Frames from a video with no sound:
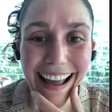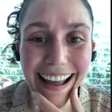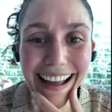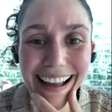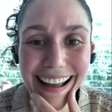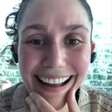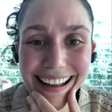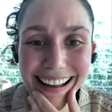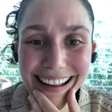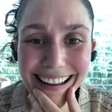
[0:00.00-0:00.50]

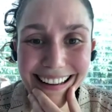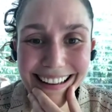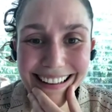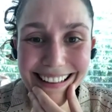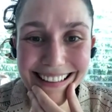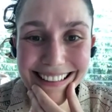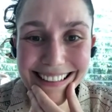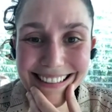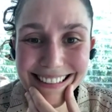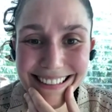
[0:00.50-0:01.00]

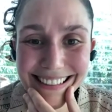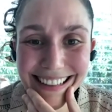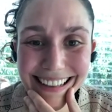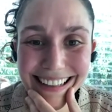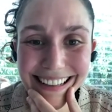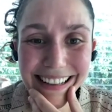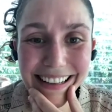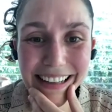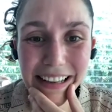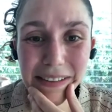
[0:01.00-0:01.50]
And
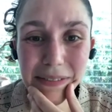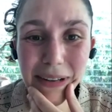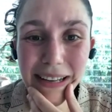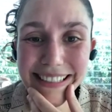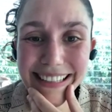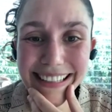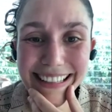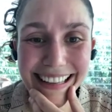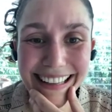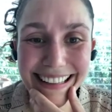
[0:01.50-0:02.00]

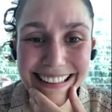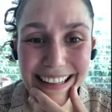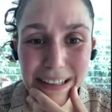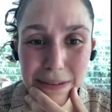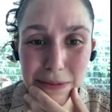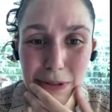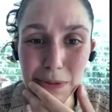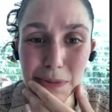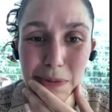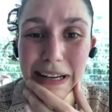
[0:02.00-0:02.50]
as a kid,
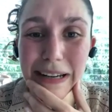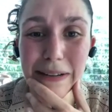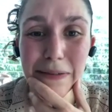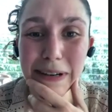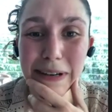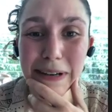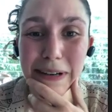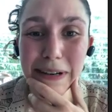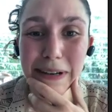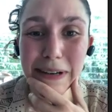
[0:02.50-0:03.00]
I was really,
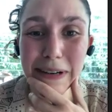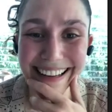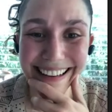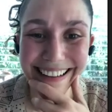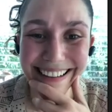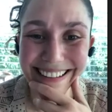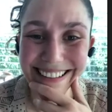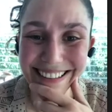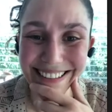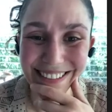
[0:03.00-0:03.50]
really
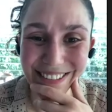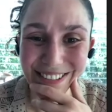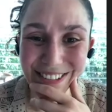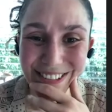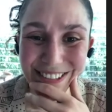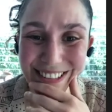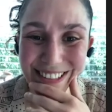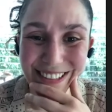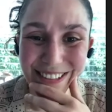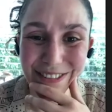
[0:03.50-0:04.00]
scared of
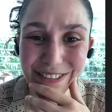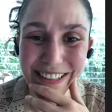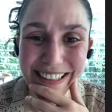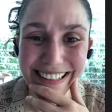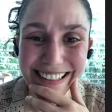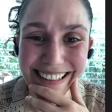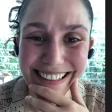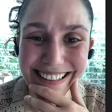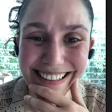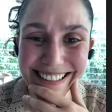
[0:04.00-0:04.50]

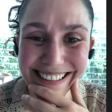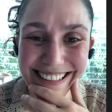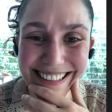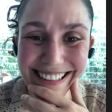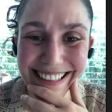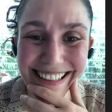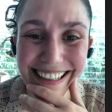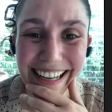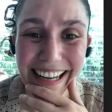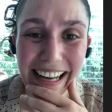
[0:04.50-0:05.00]
it. I just,
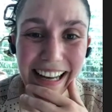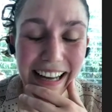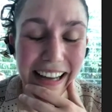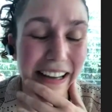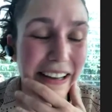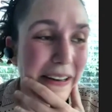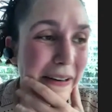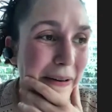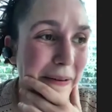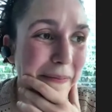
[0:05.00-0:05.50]

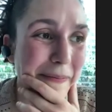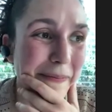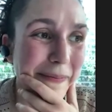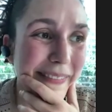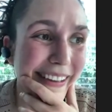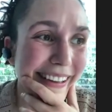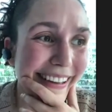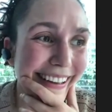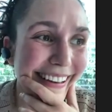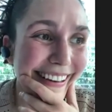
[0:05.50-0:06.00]
um,
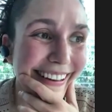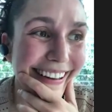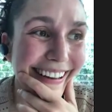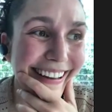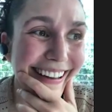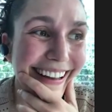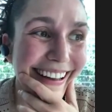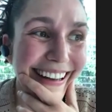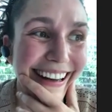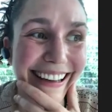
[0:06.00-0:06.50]

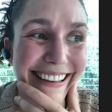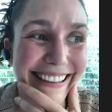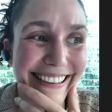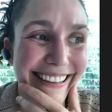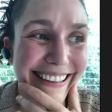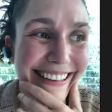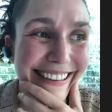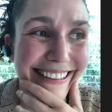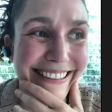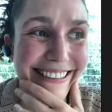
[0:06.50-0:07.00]
and I
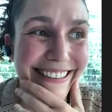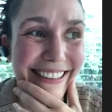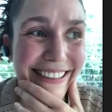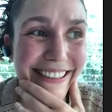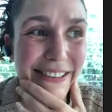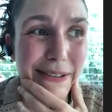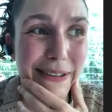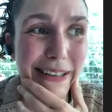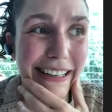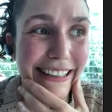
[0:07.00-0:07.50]
think
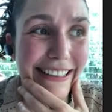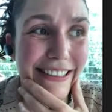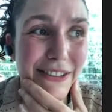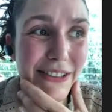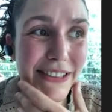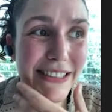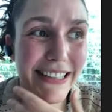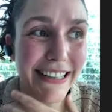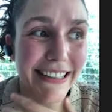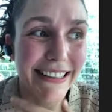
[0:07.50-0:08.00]
it's really
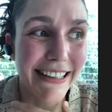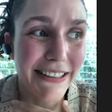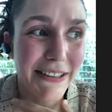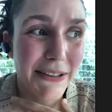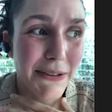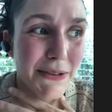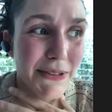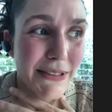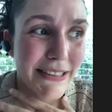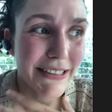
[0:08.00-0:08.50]
interesting that
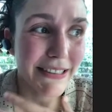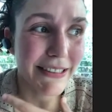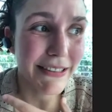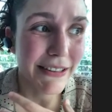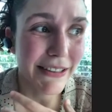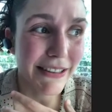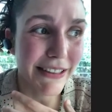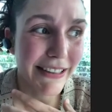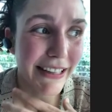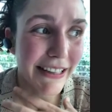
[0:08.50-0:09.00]

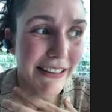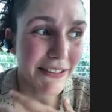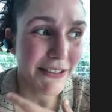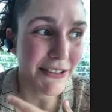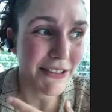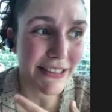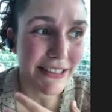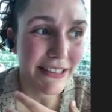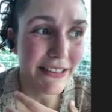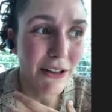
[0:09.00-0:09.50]
that
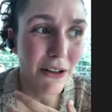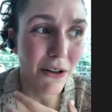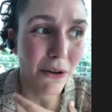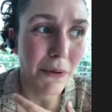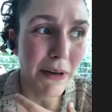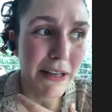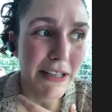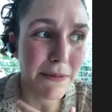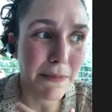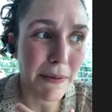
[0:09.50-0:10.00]
there's still
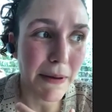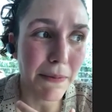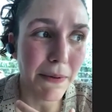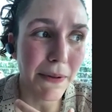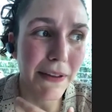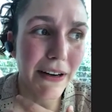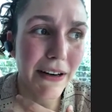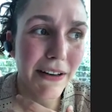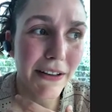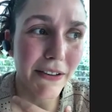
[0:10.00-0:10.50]
always people
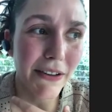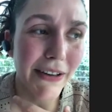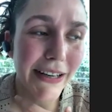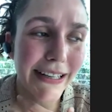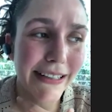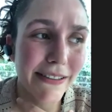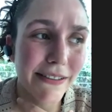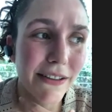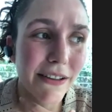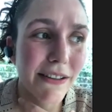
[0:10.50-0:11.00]
that are
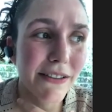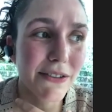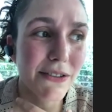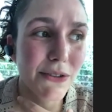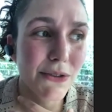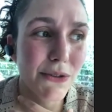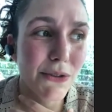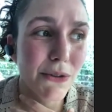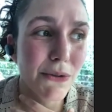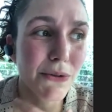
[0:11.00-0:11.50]
quite not
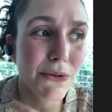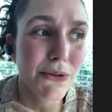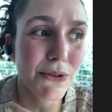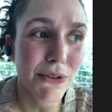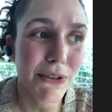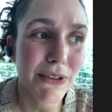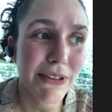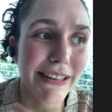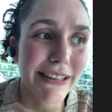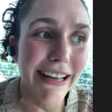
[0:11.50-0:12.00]
so
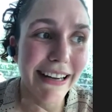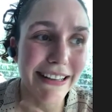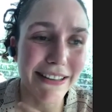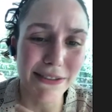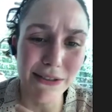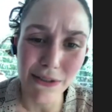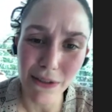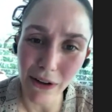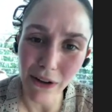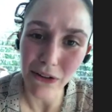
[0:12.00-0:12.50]
certain that
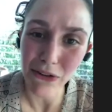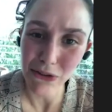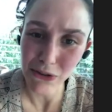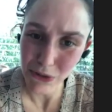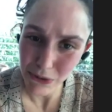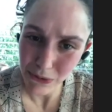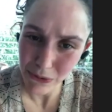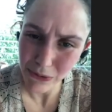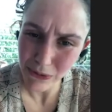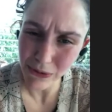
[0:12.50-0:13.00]
it's not
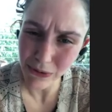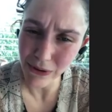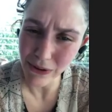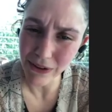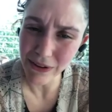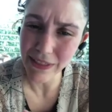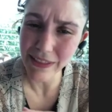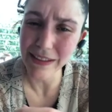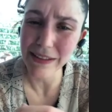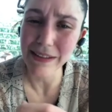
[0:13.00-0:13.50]
true, or that